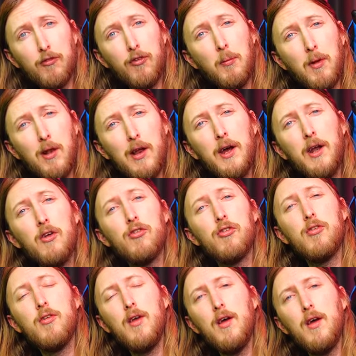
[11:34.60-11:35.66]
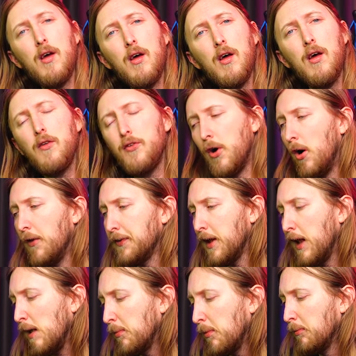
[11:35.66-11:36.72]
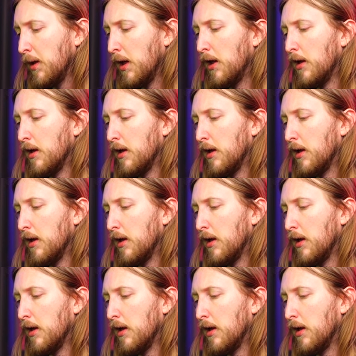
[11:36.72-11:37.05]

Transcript: from the latest uh, The Haunted album,